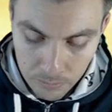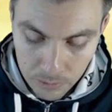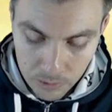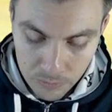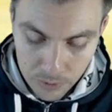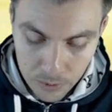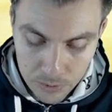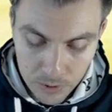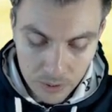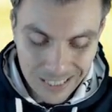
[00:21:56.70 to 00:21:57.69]
we'll go for a
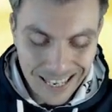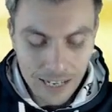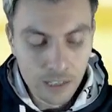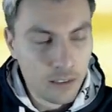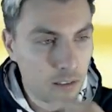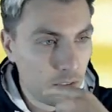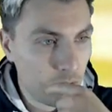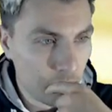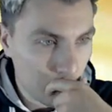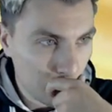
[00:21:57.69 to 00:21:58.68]
turn again into the
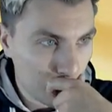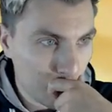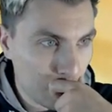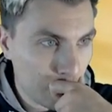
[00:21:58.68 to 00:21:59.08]
Necrozma.